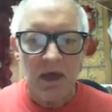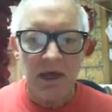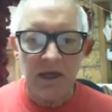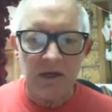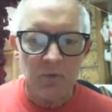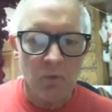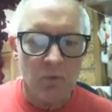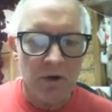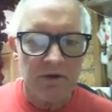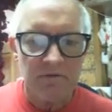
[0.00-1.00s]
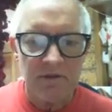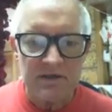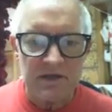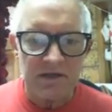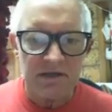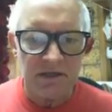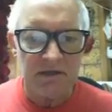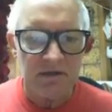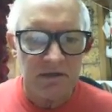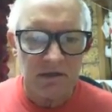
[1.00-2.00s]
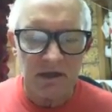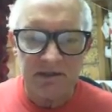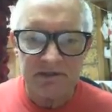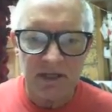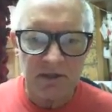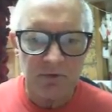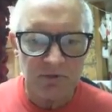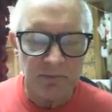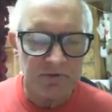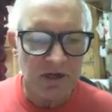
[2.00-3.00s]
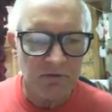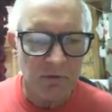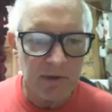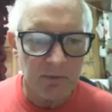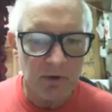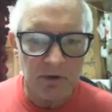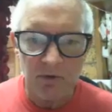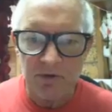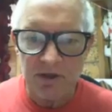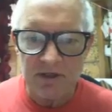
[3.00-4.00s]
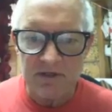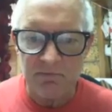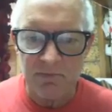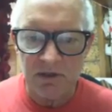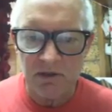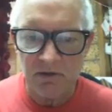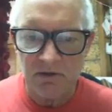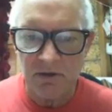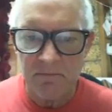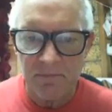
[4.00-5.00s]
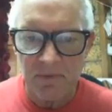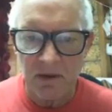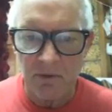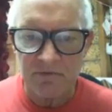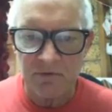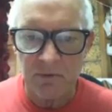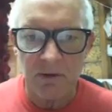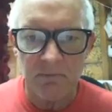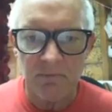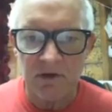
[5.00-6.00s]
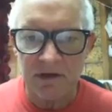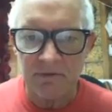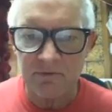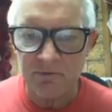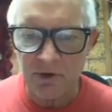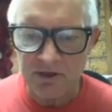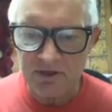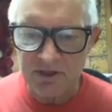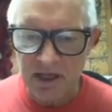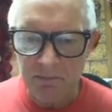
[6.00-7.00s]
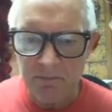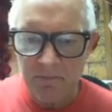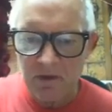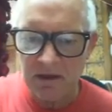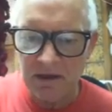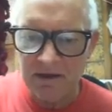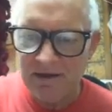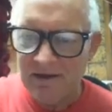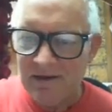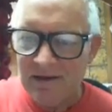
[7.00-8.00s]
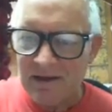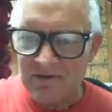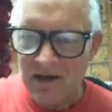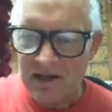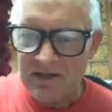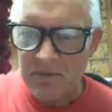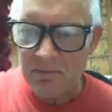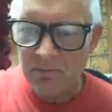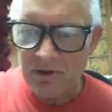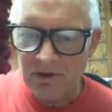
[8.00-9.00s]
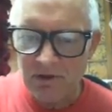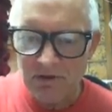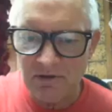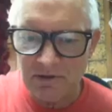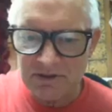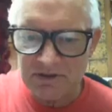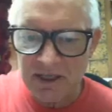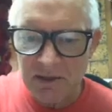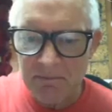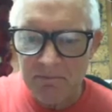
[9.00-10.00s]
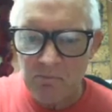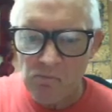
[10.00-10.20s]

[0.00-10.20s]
And one of these I did, and I sent them to several people, including this Bill, I always forget his name, his last name. Bill, what's his name?